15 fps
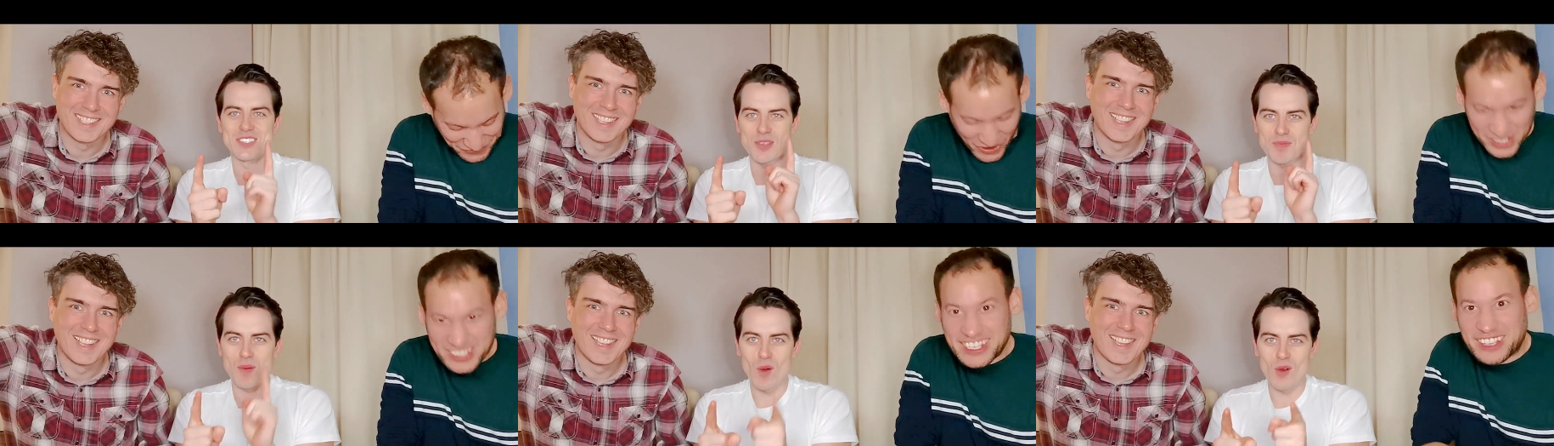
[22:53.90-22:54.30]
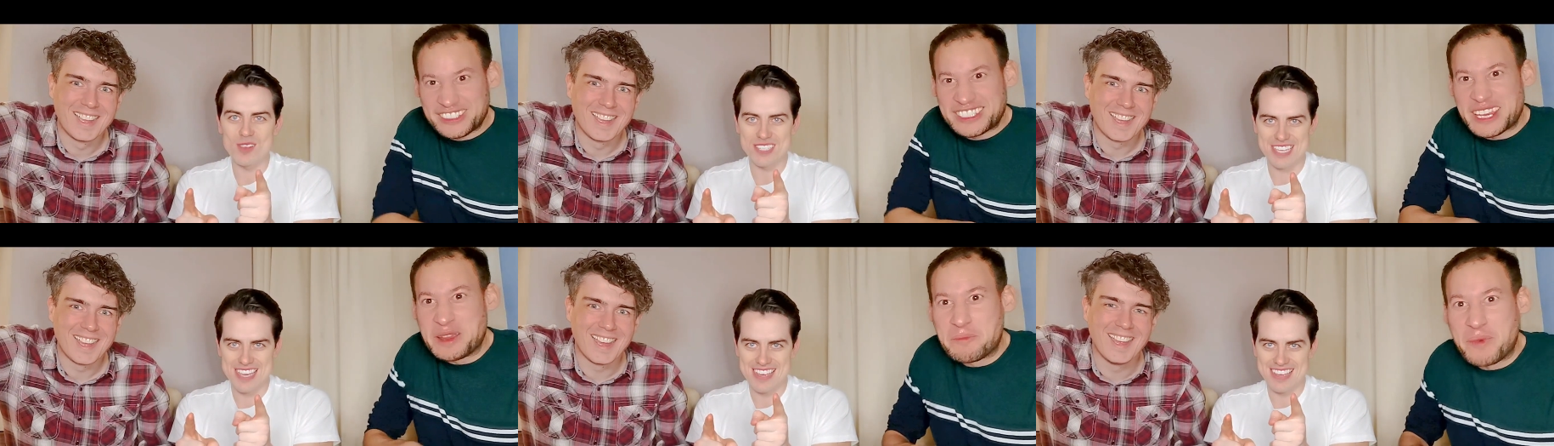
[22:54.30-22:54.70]
Speaker 1: Just
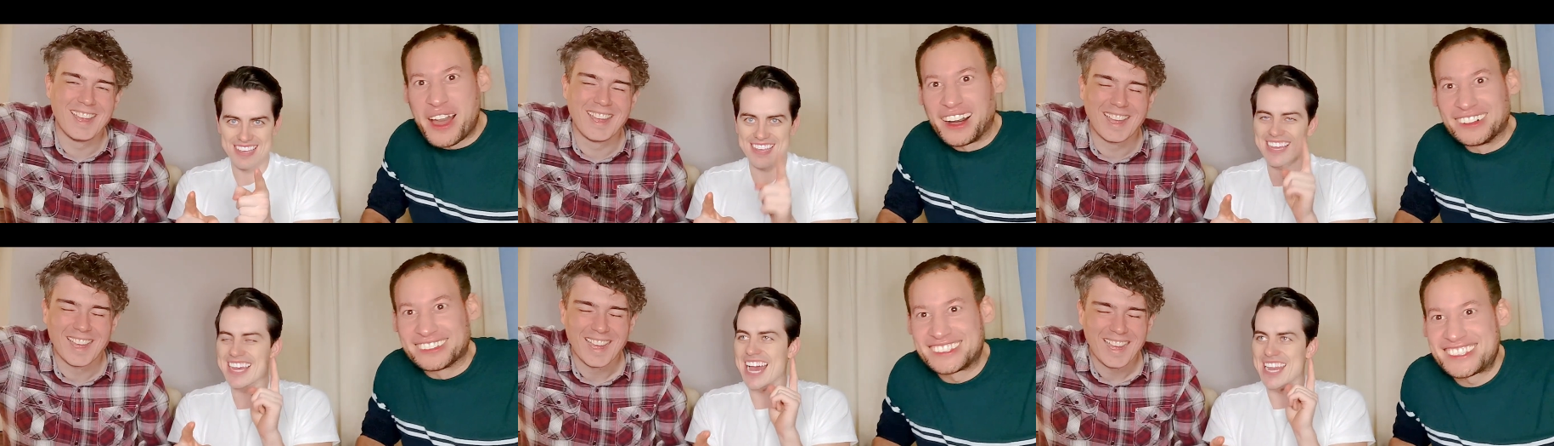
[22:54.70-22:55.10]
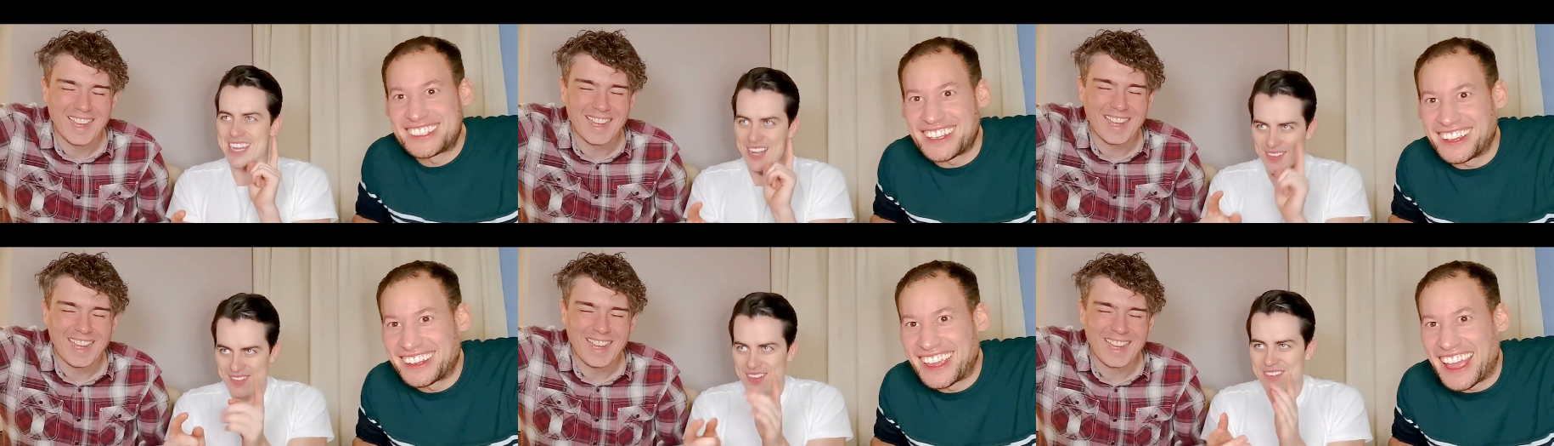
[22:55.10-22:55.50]
pause
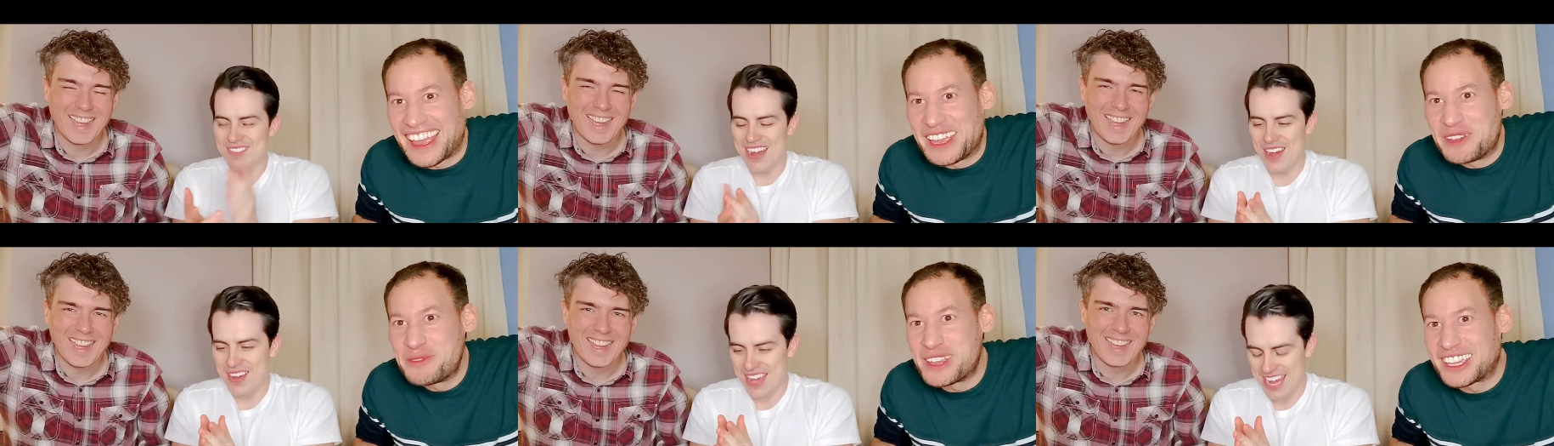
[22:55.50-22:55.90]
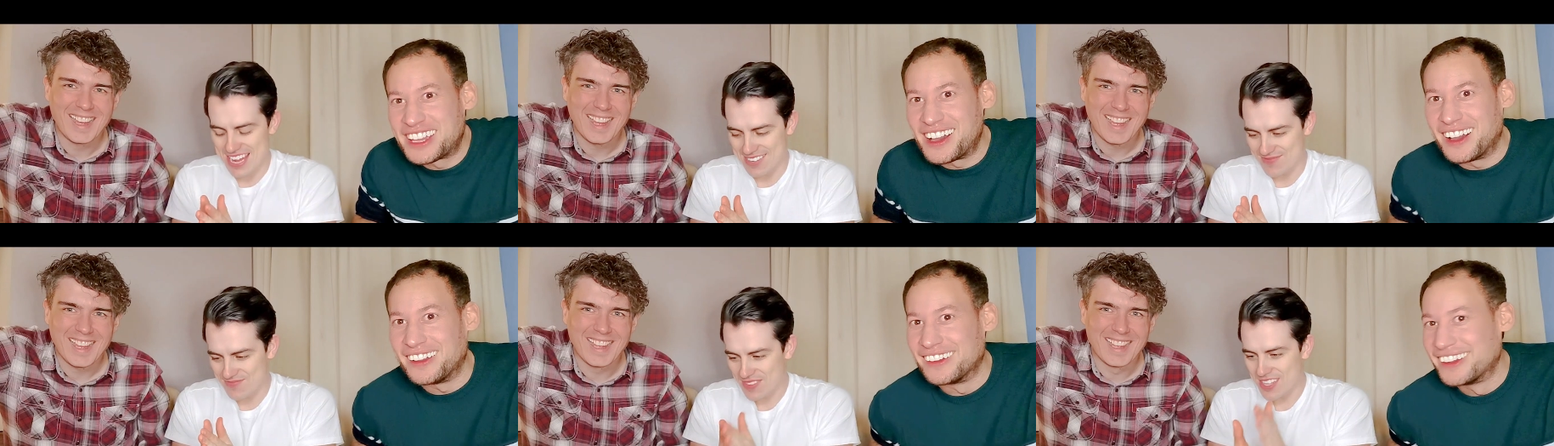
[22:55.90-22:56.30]
seatbelts. okay, here we
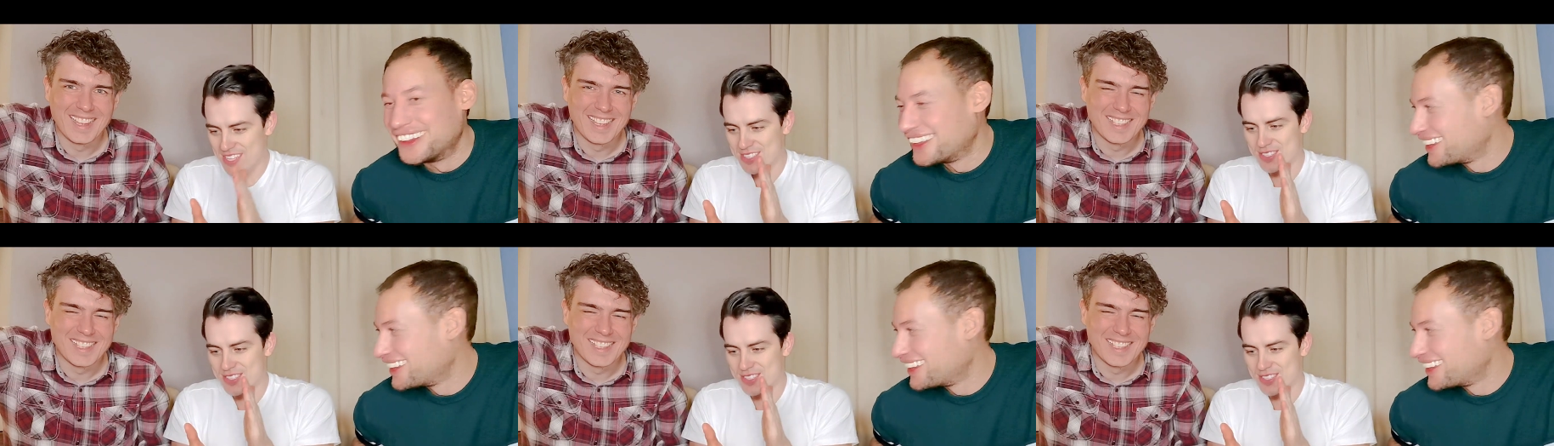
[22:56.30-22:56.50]
go.